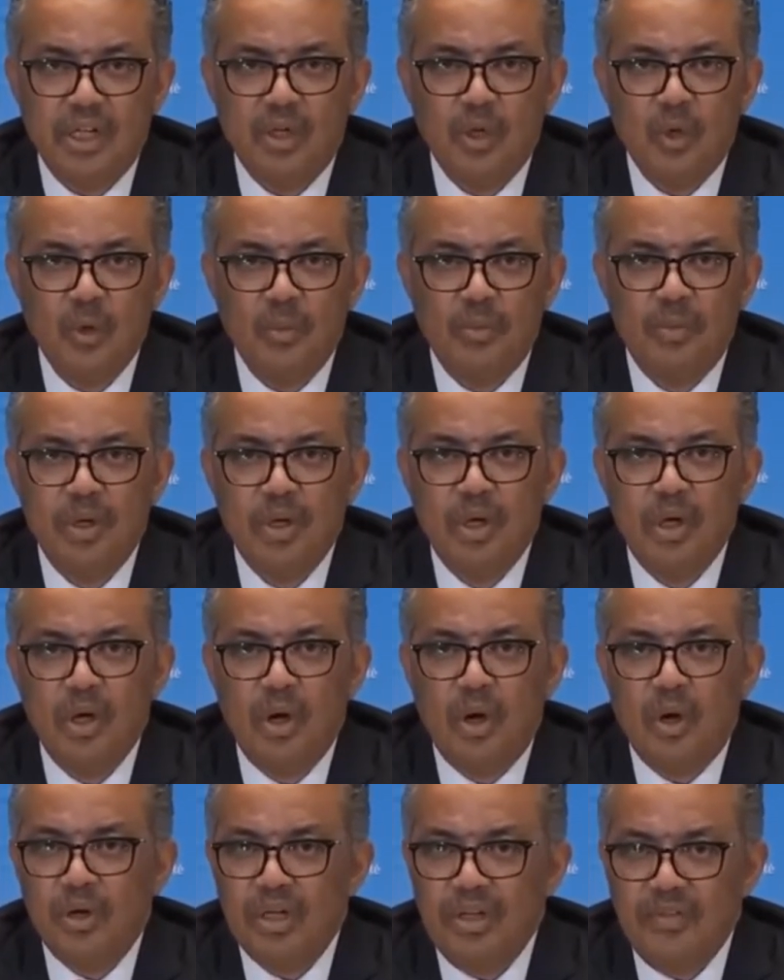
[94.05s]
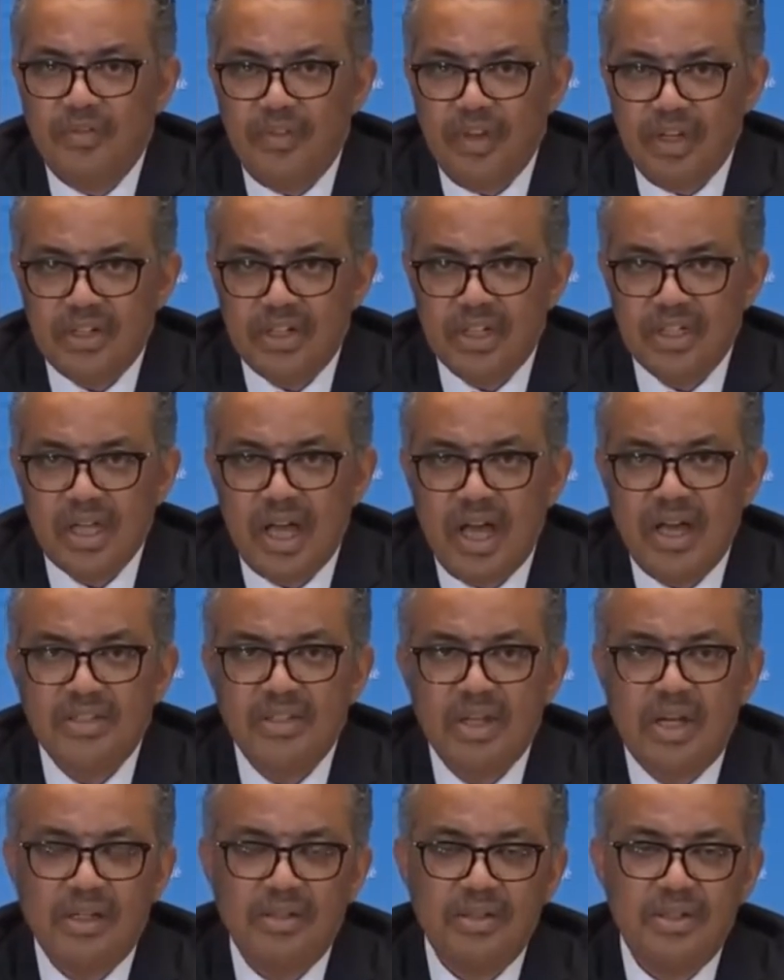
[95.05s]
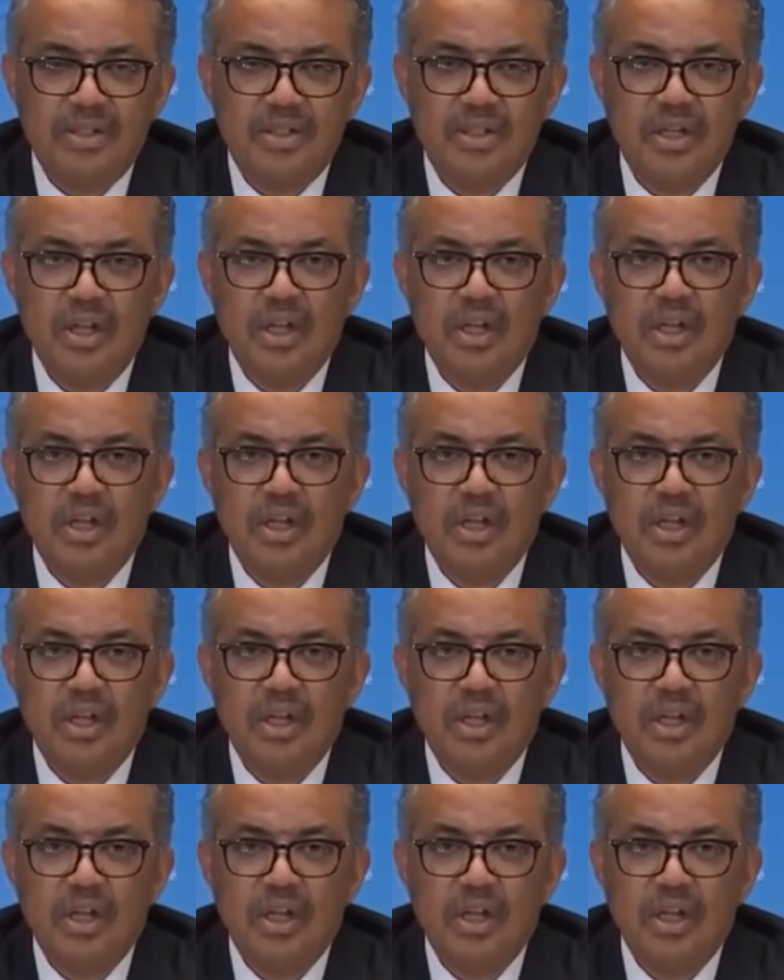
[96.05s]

group on infectious hazards